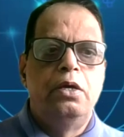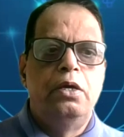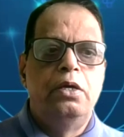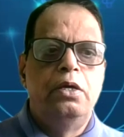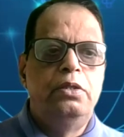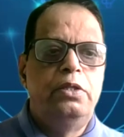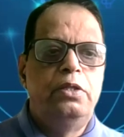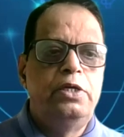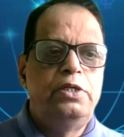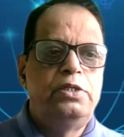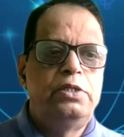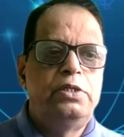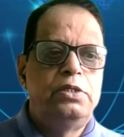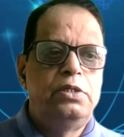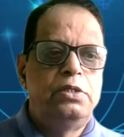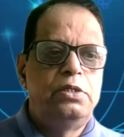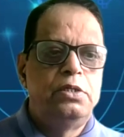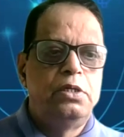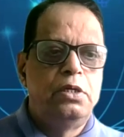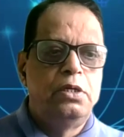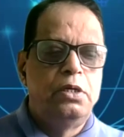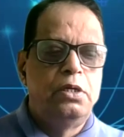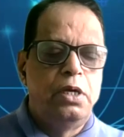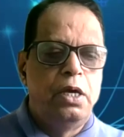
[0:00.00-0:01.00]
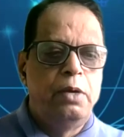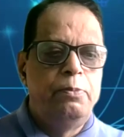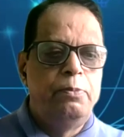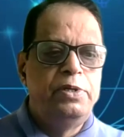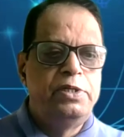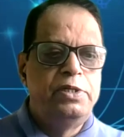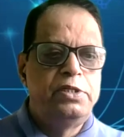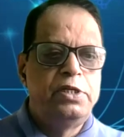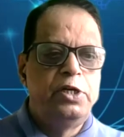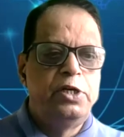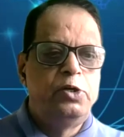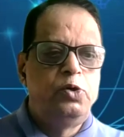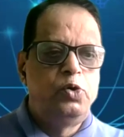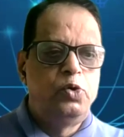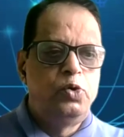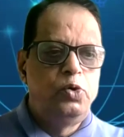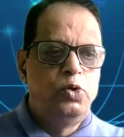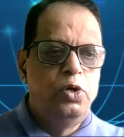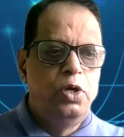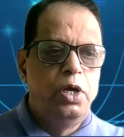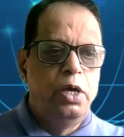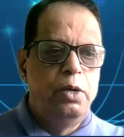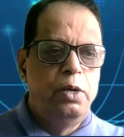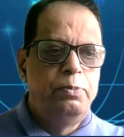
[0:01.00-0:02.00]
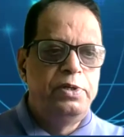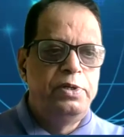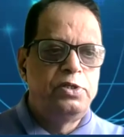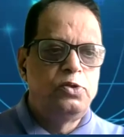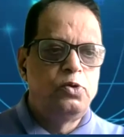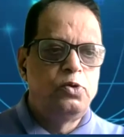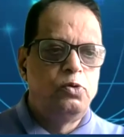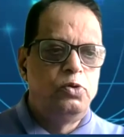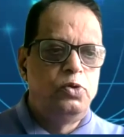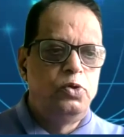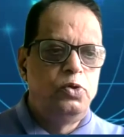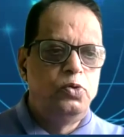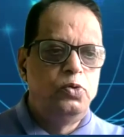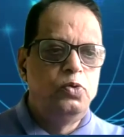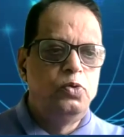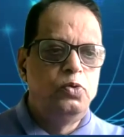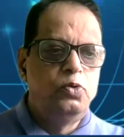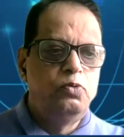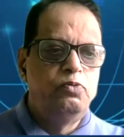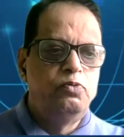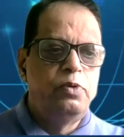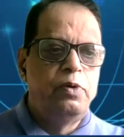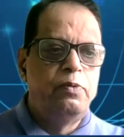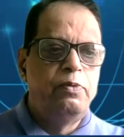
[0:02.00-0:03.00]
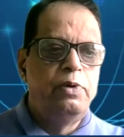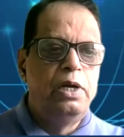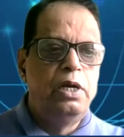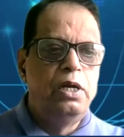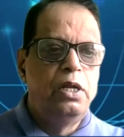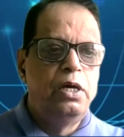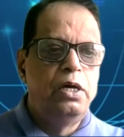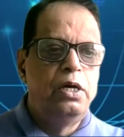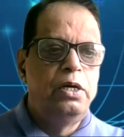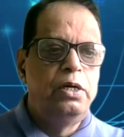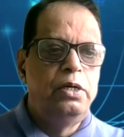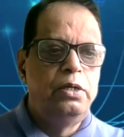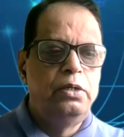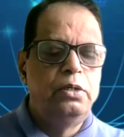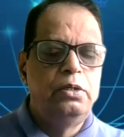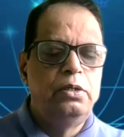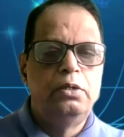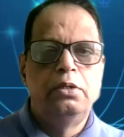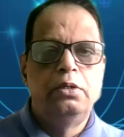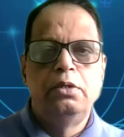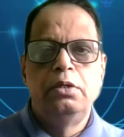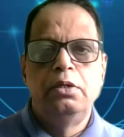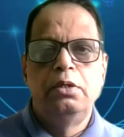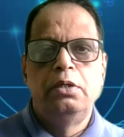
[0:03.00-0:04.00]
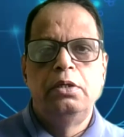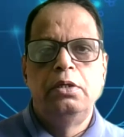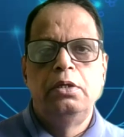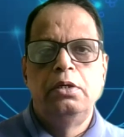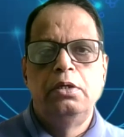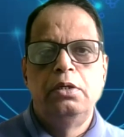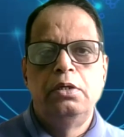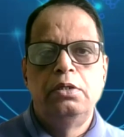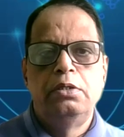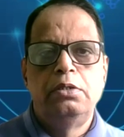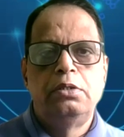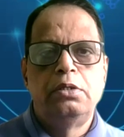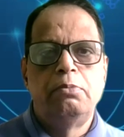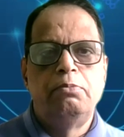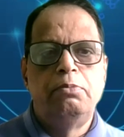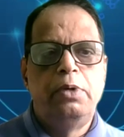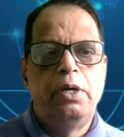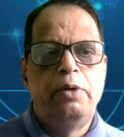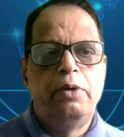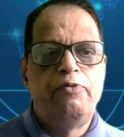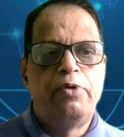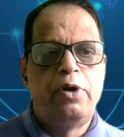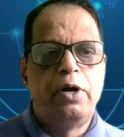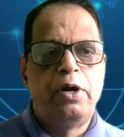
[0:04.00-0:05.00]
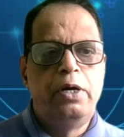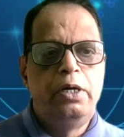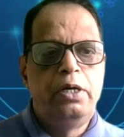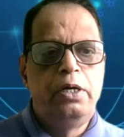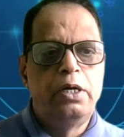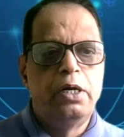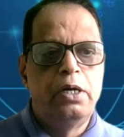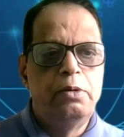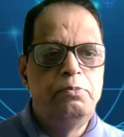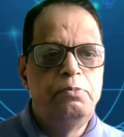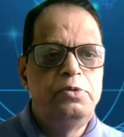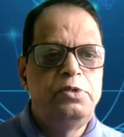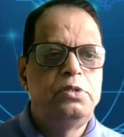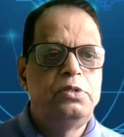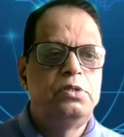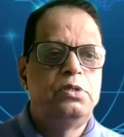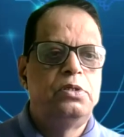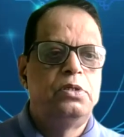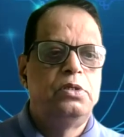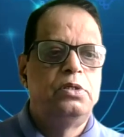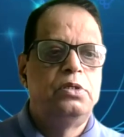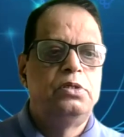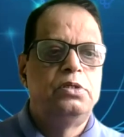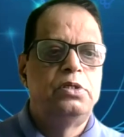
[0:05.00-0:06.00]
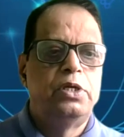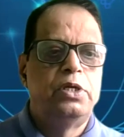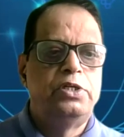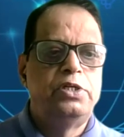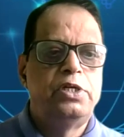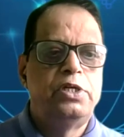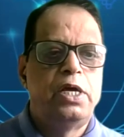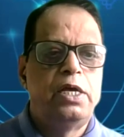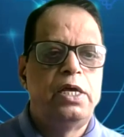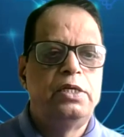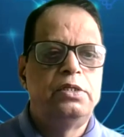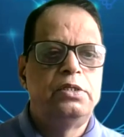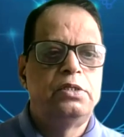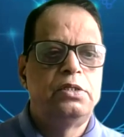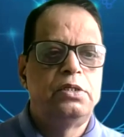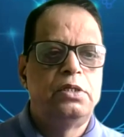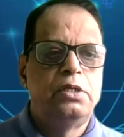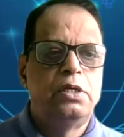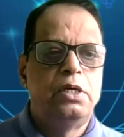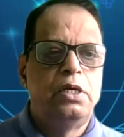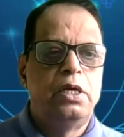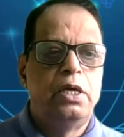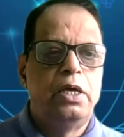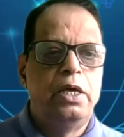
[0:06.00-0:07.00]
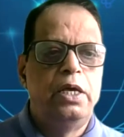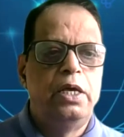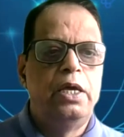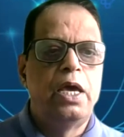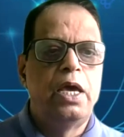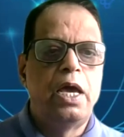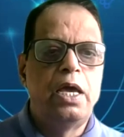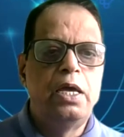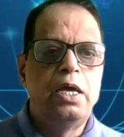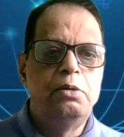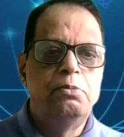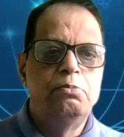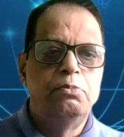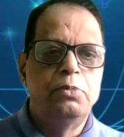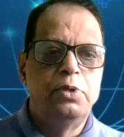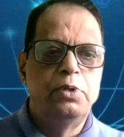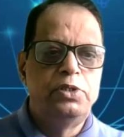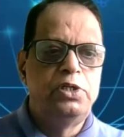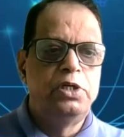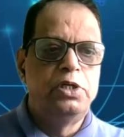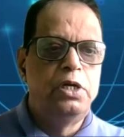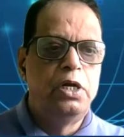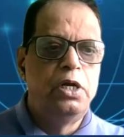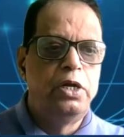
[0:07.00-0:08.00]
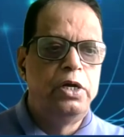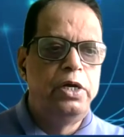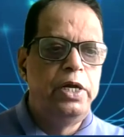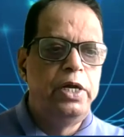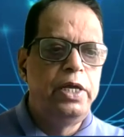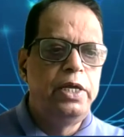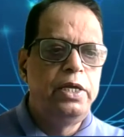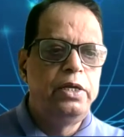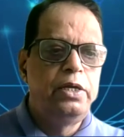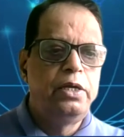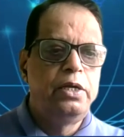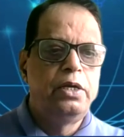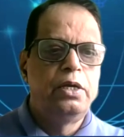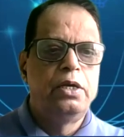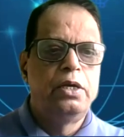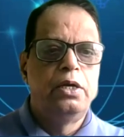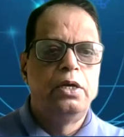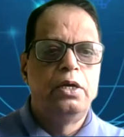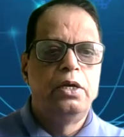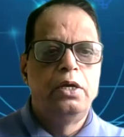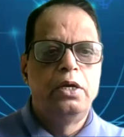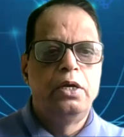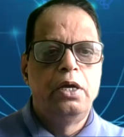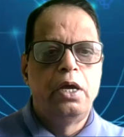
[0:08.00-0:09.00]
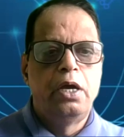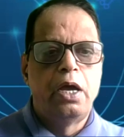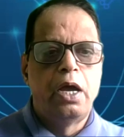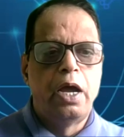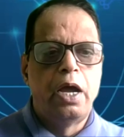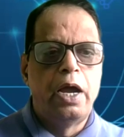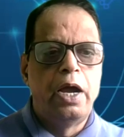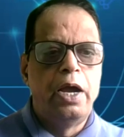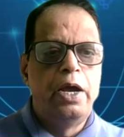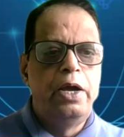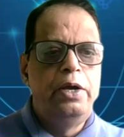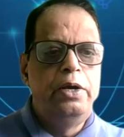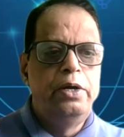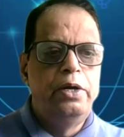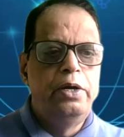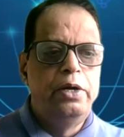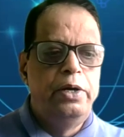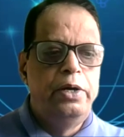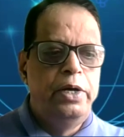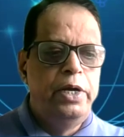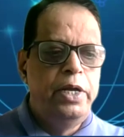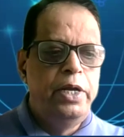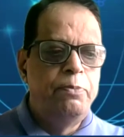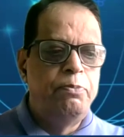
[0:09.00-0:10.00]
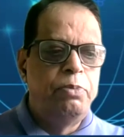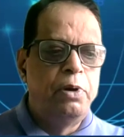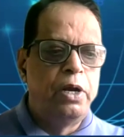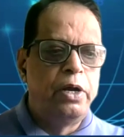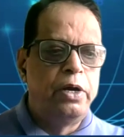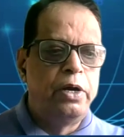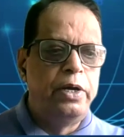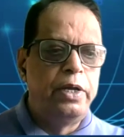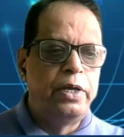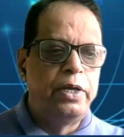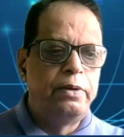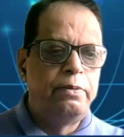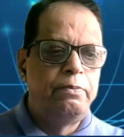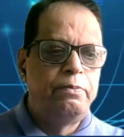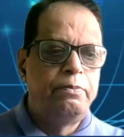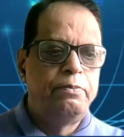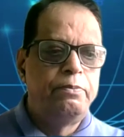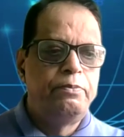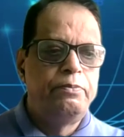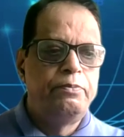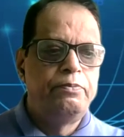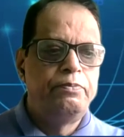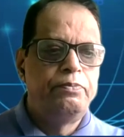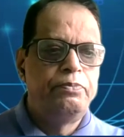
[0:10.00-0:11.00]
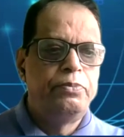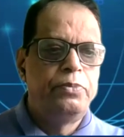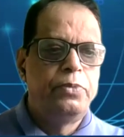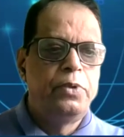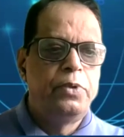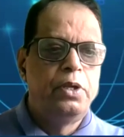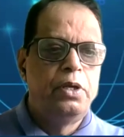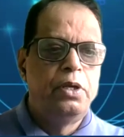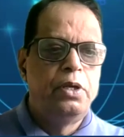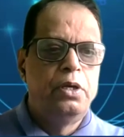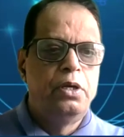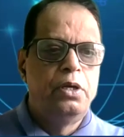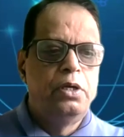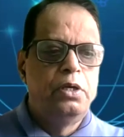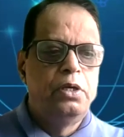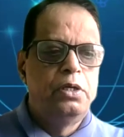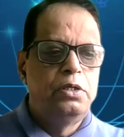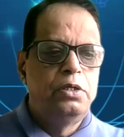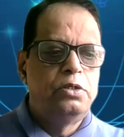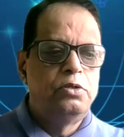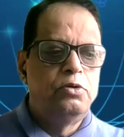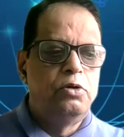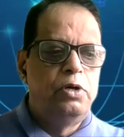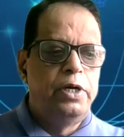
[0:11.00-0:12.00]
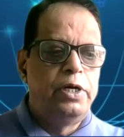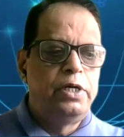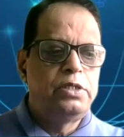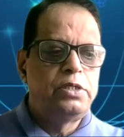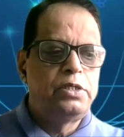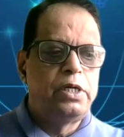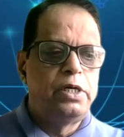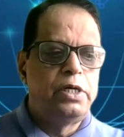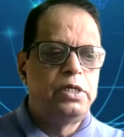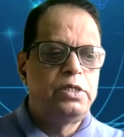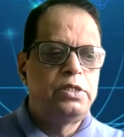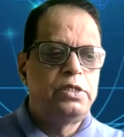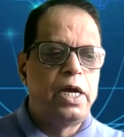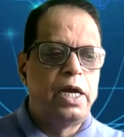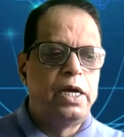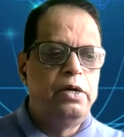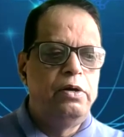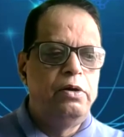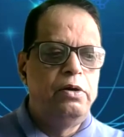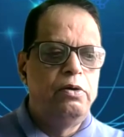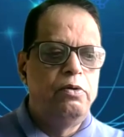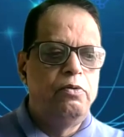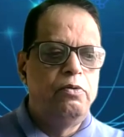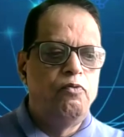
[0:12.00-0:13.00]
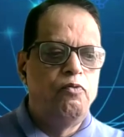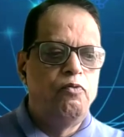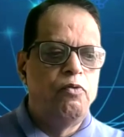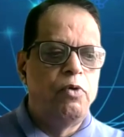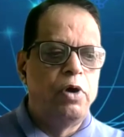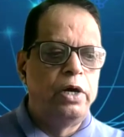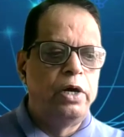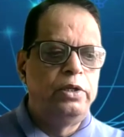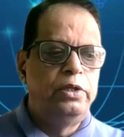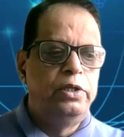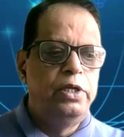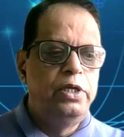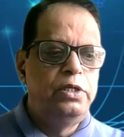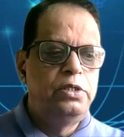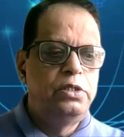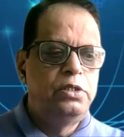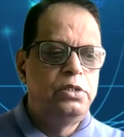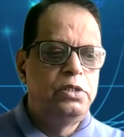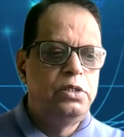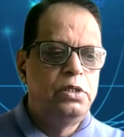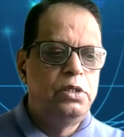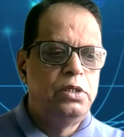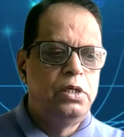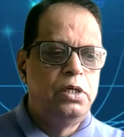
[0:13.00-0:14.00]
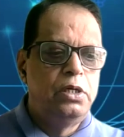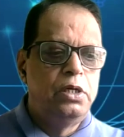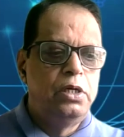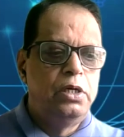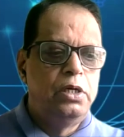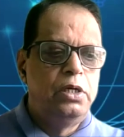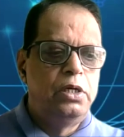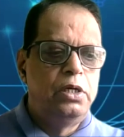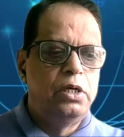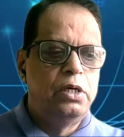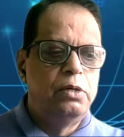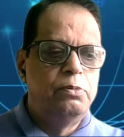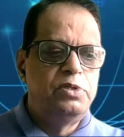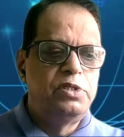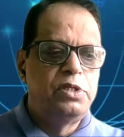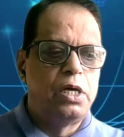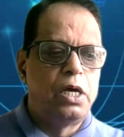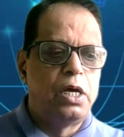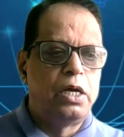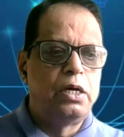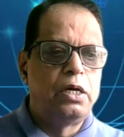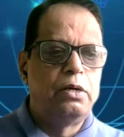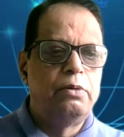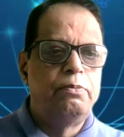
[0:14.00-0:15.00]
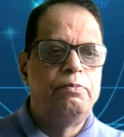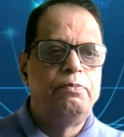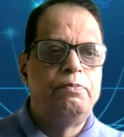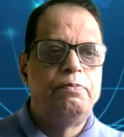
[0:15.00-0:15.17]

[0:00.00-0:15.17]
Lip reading: In this episode 2, we will learn some different terms such as AI, machine learning, and deep learning. So let us understand what these terms are.